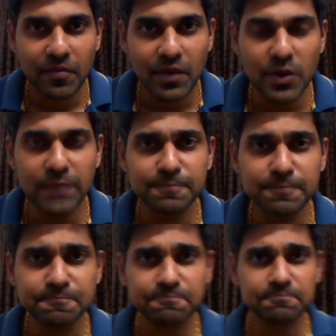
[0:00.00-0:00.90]
Okay,
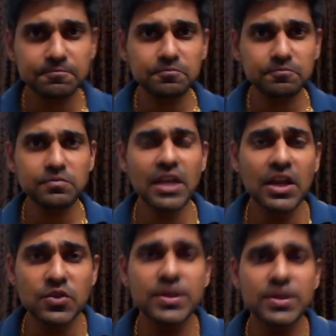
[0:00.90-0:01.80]

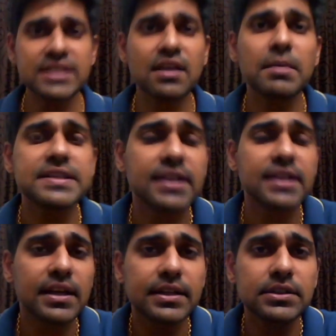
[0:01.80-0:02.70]
so these are basically
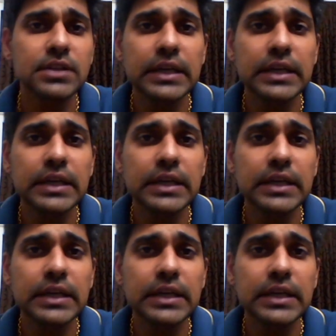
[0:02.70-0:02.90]
the